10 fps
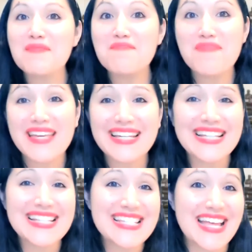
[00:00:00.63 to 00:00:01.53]

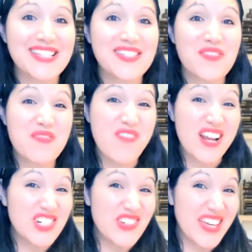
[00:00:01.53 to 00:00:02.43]
Making sense of the
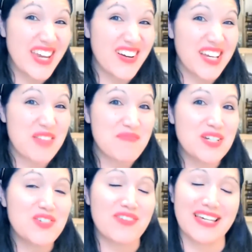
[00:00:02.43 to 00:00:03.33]
French you hear can
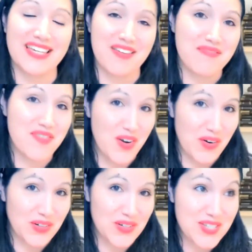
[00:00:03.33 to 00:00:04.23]
be tricky for
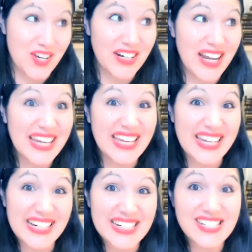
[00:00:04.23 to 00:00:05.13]
learners. Unlike
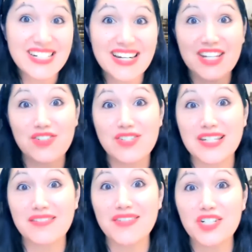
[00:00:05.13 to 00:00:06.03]
English, letters
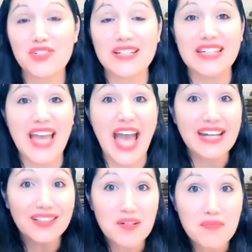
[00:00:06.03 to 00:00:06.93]
individually
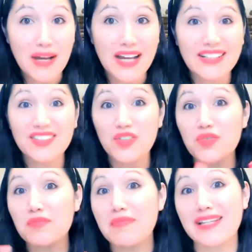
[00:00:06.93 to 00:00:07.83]
and combined
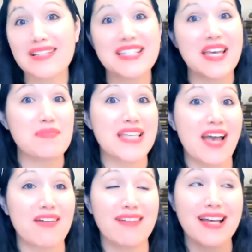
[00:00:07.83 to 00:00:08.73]
don't make the same
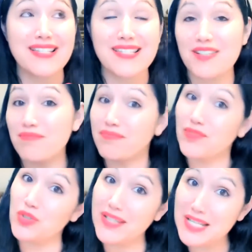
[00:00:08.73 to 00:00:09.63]
sound as
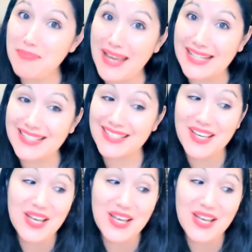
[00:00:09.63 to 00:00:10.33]
you'd expect.